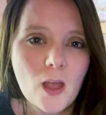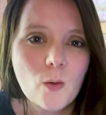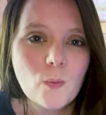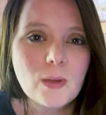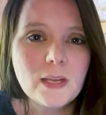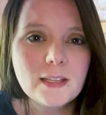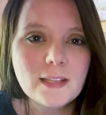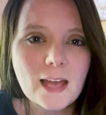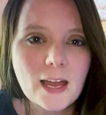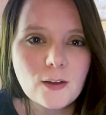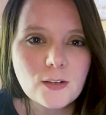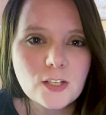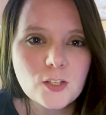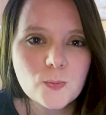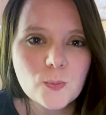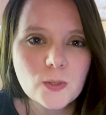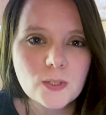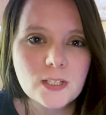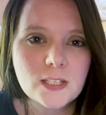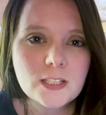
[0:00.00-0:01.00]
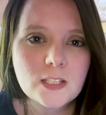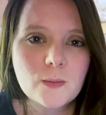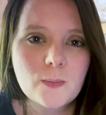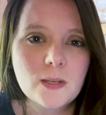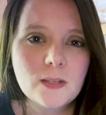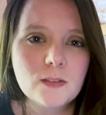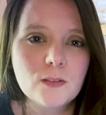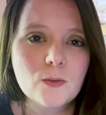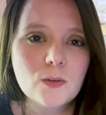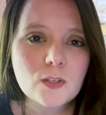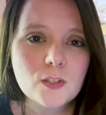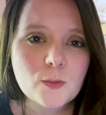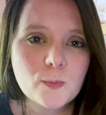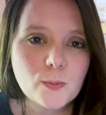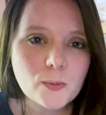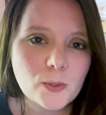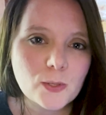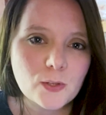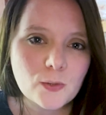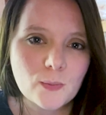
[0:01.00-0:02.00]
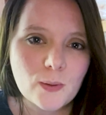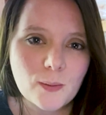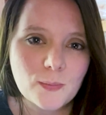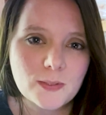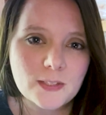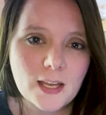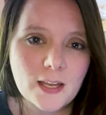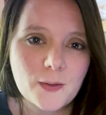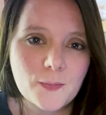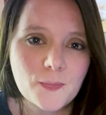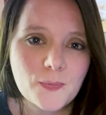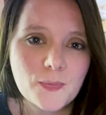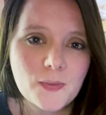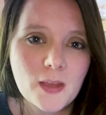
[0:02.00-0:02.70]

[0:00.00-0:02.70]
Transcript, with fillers: We allowed each participant to explore the website